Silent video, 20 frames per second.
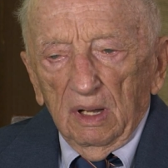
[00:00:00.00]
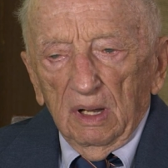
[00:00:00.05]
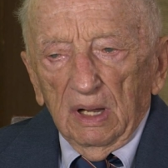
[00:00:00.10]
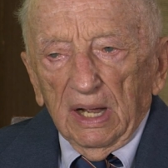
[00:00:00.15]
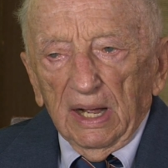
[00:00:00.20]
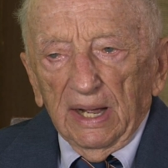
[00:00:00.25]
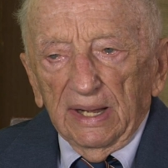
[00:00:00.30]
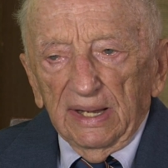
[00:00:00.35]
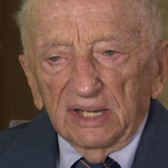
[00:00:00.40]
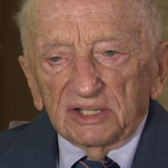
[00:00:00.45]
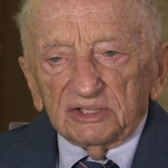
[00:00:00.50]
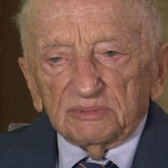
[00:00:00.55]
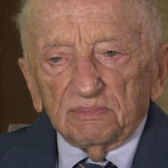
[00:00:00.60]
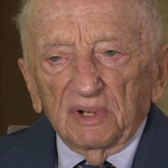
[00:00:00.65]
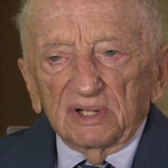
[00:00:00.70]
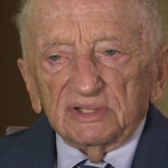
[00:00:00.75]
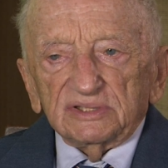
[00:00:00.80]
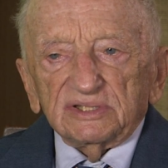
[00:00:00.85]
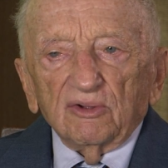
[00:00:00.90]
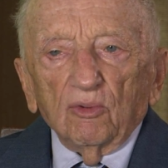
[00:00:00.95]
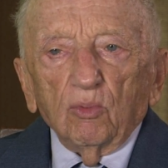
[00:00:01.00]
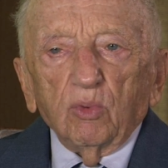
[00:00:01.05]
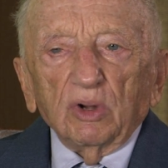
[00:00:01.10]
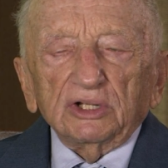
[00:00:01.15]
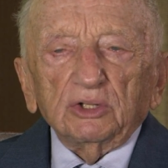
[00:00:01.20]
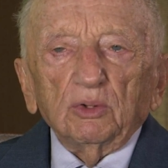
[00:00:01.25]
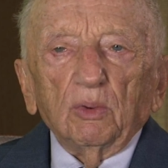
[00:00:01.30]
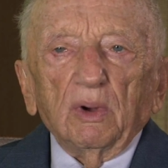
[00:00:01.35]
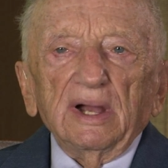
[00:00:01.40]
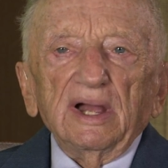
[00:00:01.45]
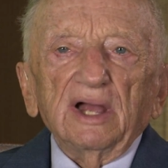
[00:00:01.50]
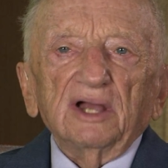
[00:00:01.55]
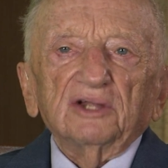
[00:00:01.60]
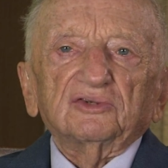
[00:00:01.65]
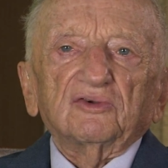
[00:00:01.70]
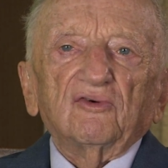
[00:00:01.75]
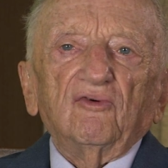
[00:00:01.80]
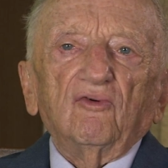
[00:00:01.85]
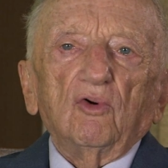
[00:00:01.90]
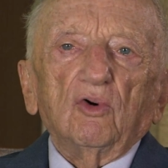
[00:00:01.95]
I asked myself, what do I ask
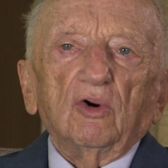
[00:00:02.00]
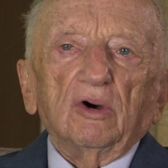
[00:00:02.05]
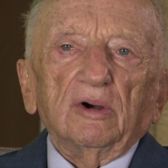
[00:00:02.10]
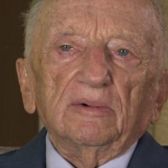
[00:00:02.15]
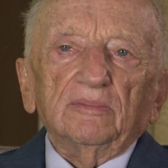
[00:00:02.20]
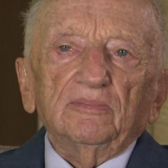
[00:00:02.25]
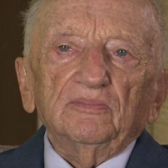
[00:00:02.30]
for?